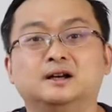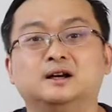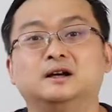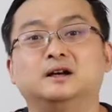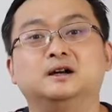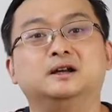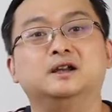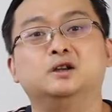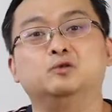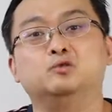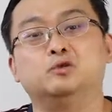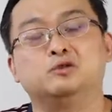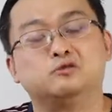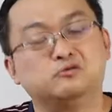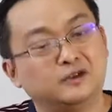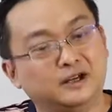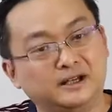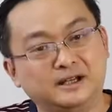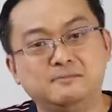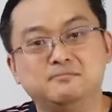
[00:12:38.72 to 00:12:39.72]
it would
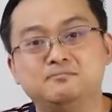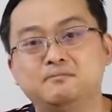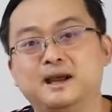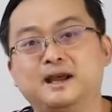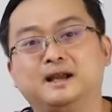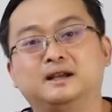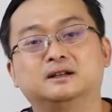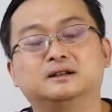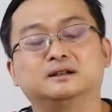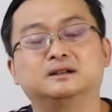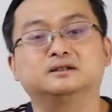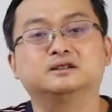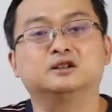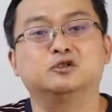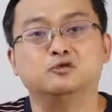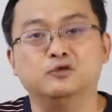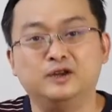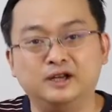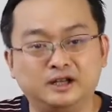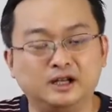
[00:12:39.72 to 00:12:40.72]
really make
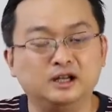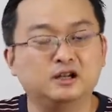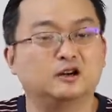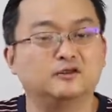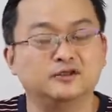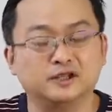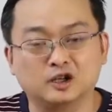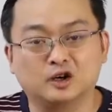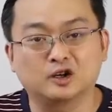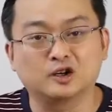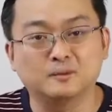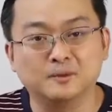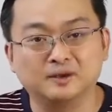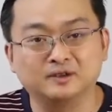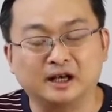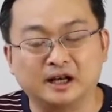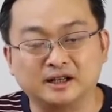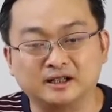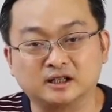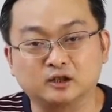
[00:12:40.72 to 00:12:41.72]
the reading of
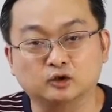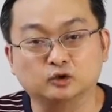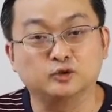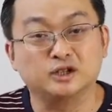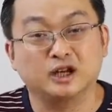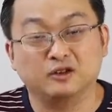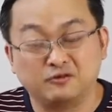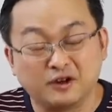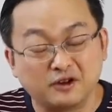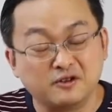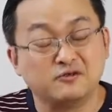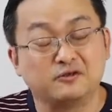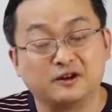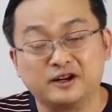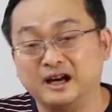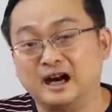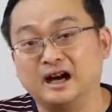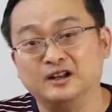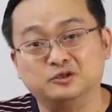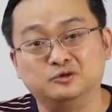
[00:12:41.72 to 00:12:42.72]
Economist articles, which are very,
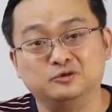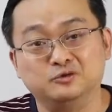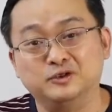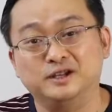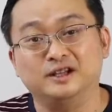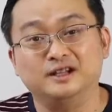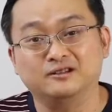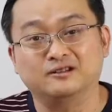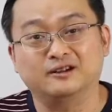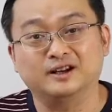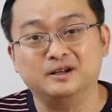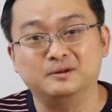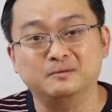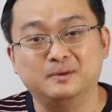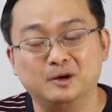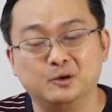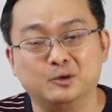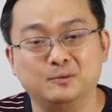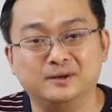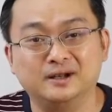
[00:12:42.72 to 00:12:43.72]
very hard to read, all right, in
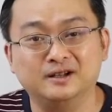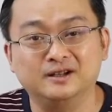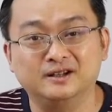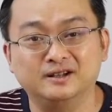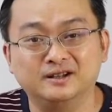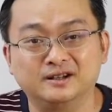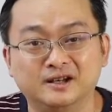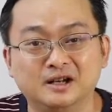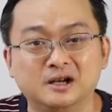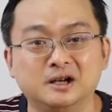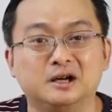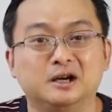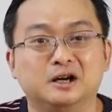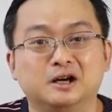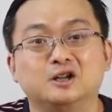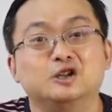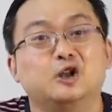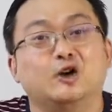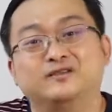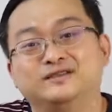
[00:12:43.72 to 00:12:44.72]
my opinion,
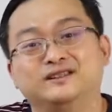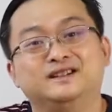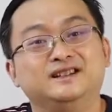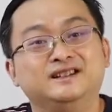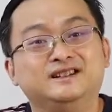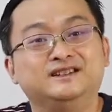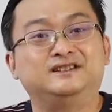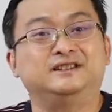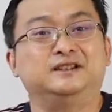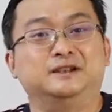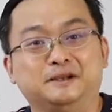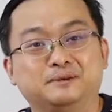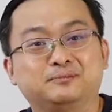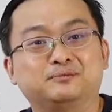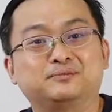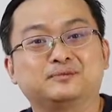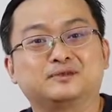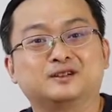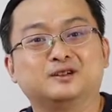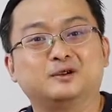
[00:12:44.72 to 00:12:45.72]
a lot easier.
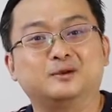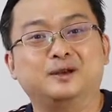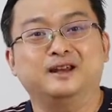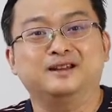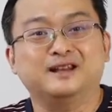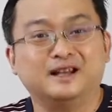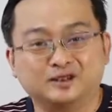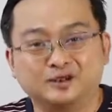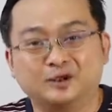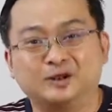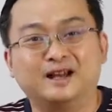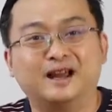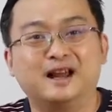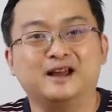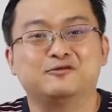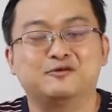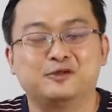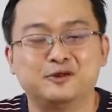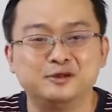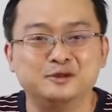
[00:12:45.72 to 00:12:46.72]
Okay, that's all I
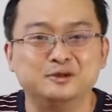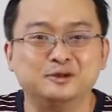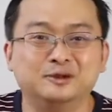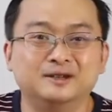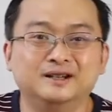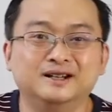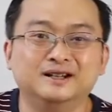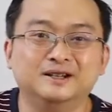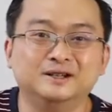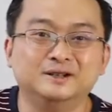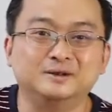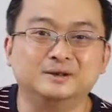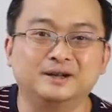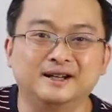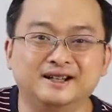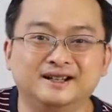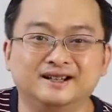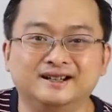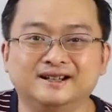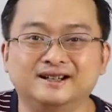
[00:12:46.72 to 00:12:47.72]
have for you
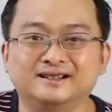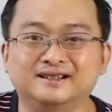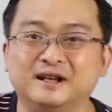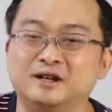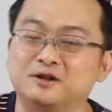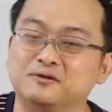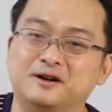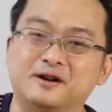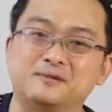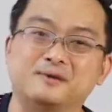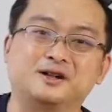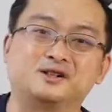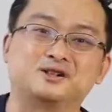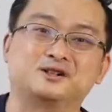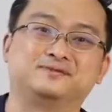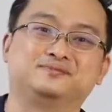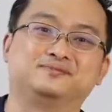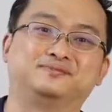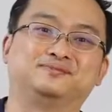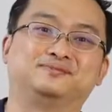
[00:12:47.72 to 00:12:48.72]
today. Thank you very
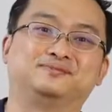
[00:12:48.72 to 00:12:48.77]
much.